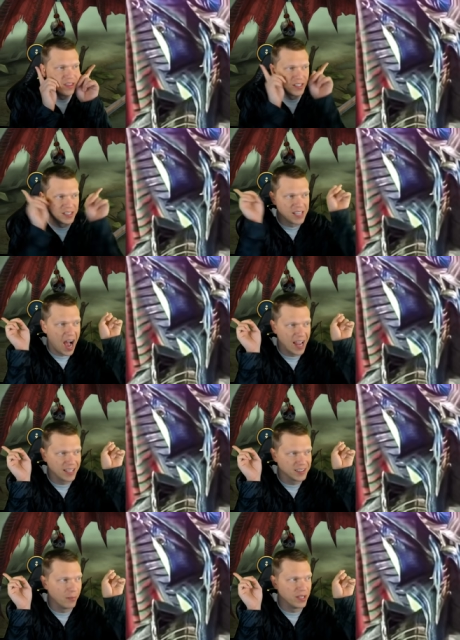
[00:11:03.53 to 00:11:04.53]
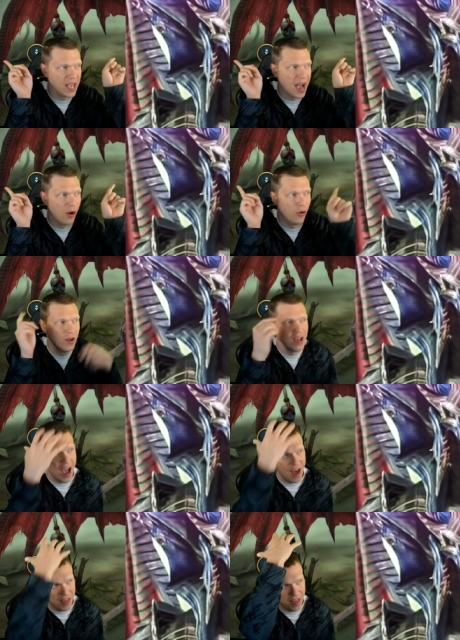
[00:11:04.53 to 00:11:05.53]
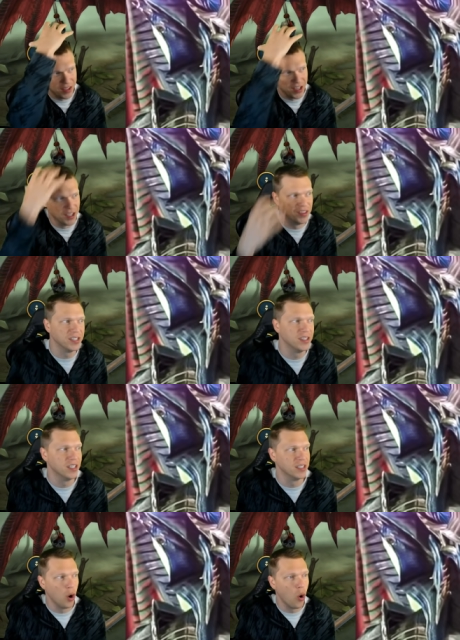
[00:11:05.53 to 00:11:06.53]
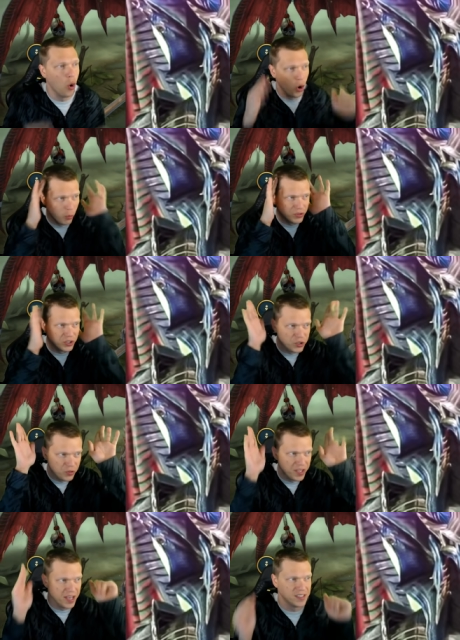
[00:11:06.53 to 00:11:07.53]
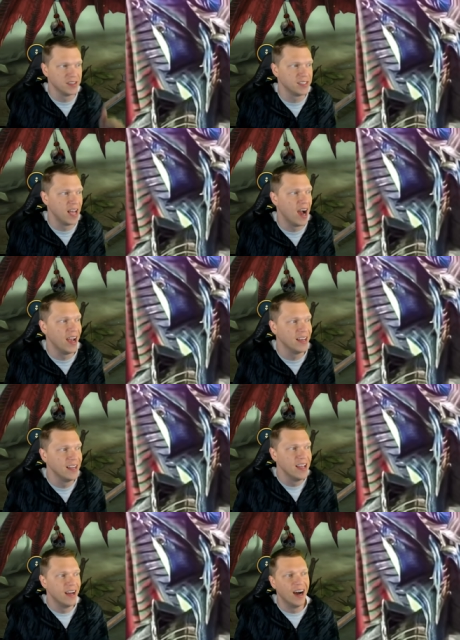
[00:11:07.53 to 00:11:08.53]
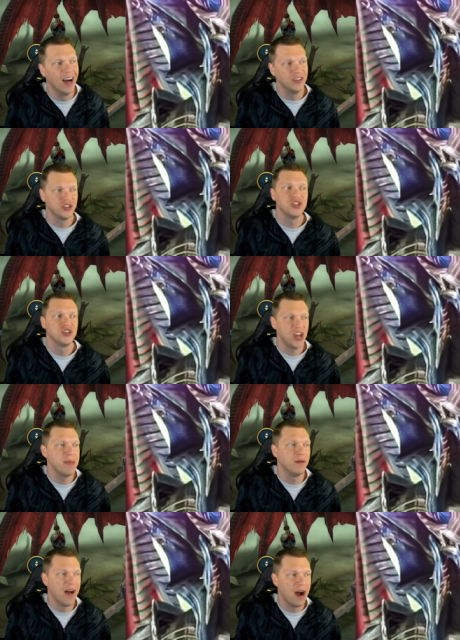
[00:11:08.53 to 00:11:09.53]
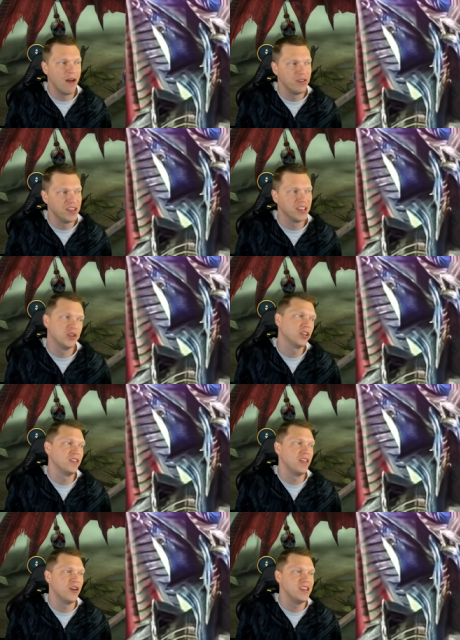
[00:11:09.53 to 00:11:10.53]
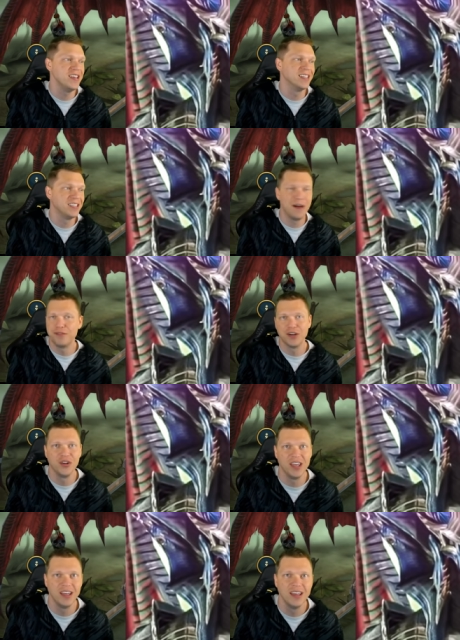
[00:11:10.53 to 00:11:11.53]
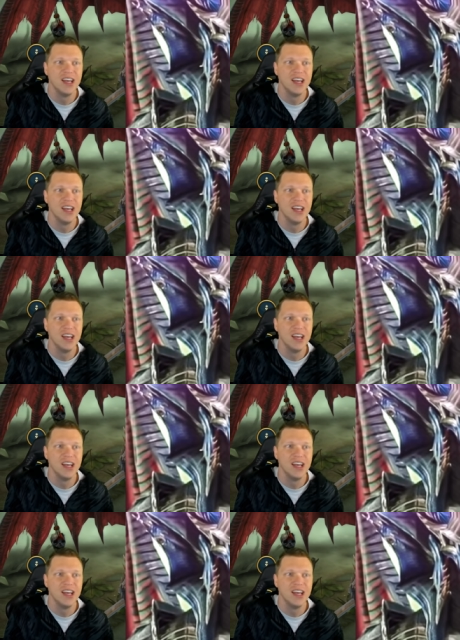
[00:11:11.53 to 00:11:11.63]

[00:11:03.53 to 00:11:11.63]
the sides coming out, and then the the the horn with the two things on the side. Uh, just the shape of how everything is looking there. He is definitely